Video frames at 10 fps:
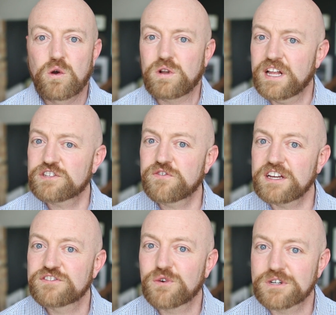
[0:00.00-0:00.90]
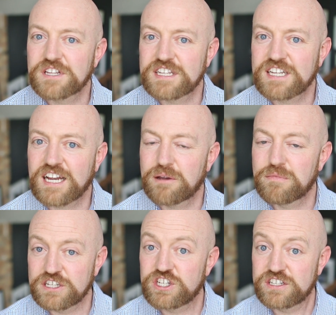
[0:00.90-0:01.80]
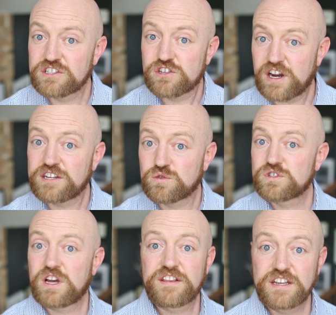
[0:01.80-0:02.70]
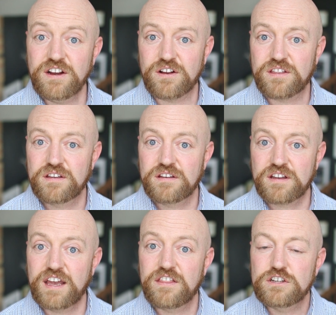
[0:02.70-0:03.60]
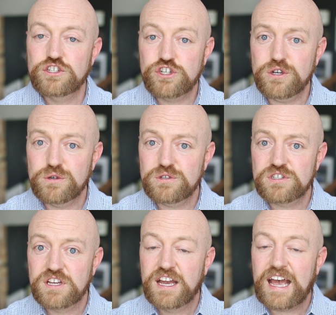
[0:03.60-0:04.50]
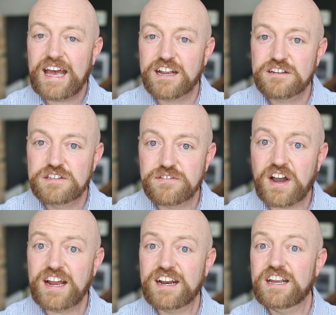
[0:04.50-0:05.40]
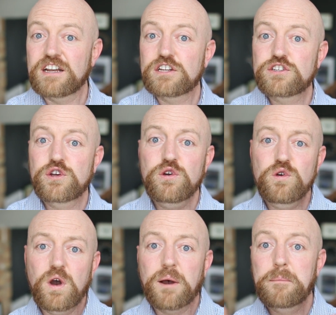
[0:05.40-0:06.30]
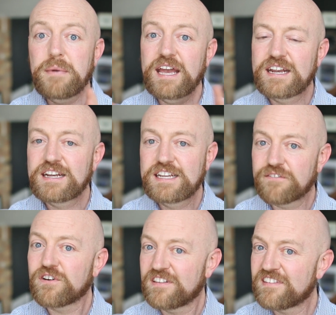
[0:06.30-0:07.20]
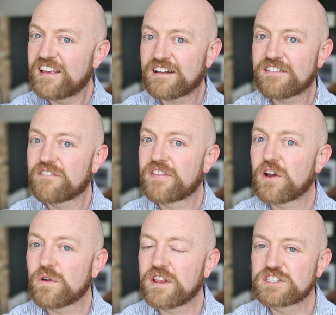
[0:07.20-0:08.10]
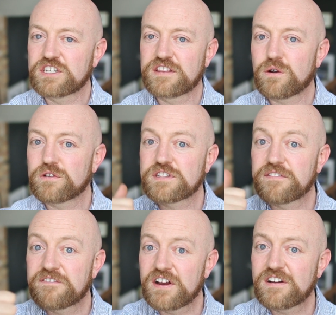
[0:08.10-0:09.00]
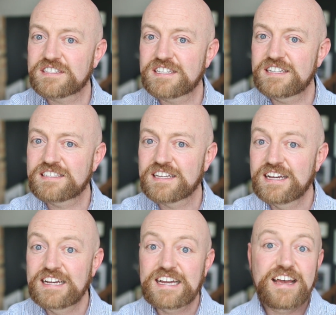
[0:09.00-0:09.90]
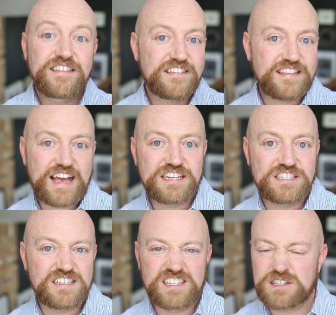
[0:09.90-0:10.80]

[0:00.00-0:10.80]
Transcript: Well, let's fast forward to the time that Jesus Christ was on the earth. Okay, the Jews had divided into two main different sects of their religion. There was the Pharisees and the Sadducees.